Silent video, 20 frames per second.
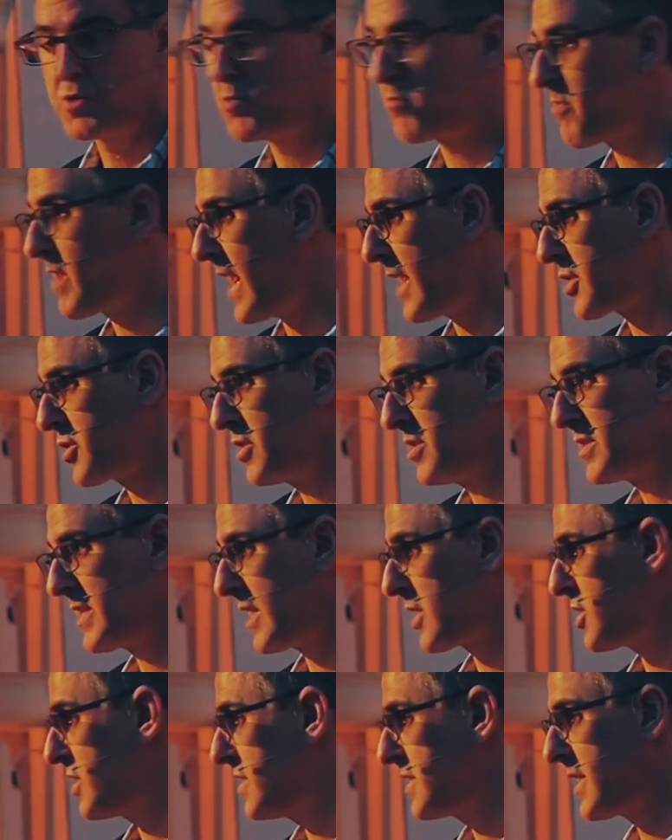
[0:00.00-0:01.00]
reaction is
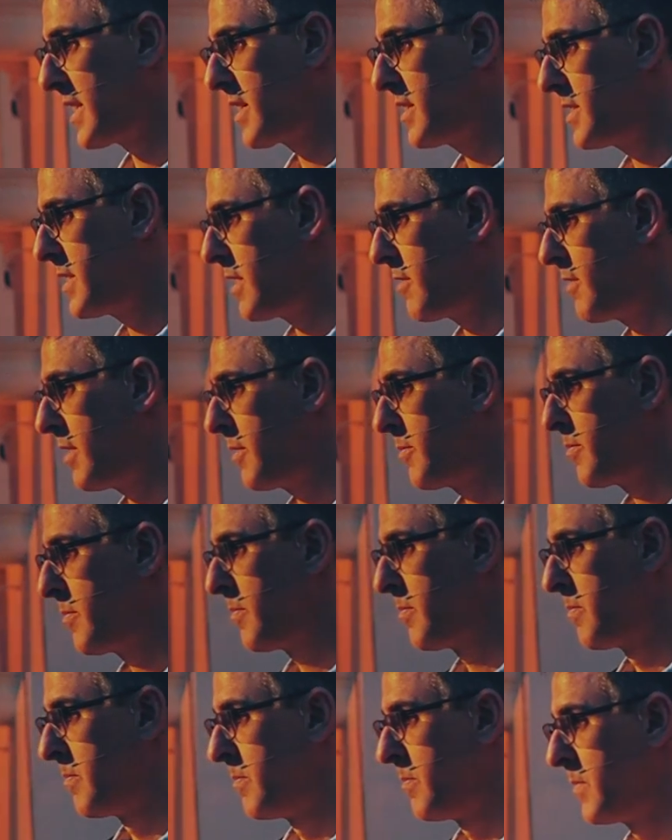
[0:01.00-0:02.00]
actually secondary.
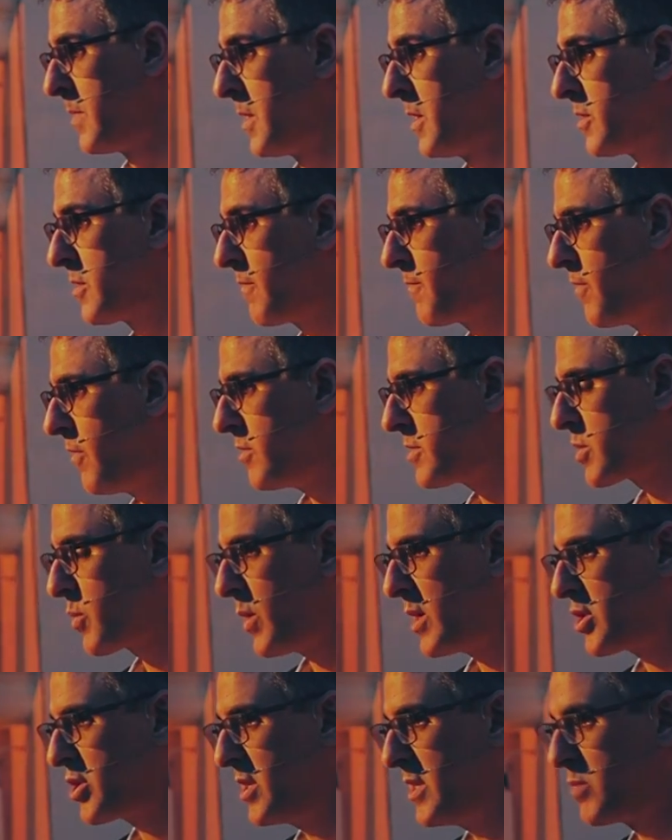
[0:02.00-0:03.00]
The first
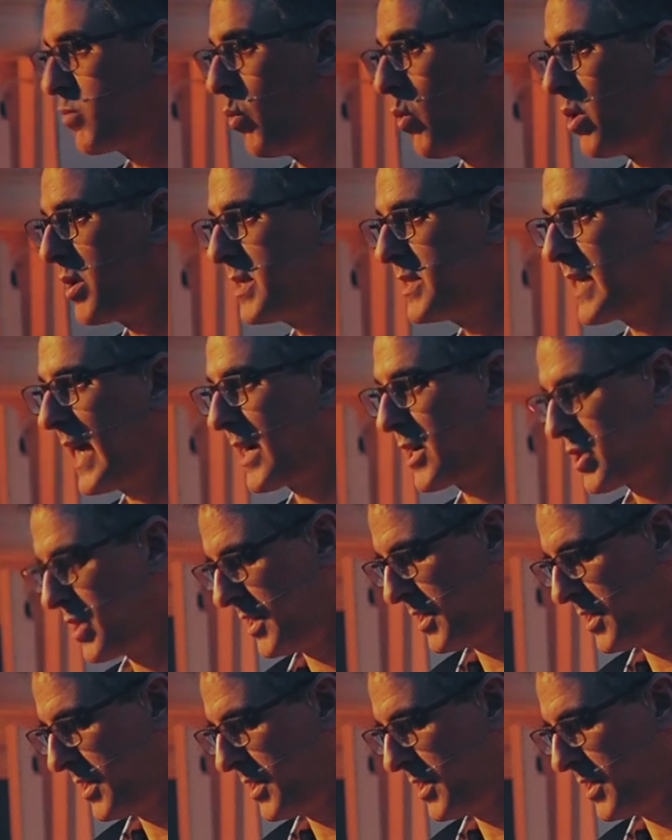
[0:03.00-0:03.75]
question is, what is actually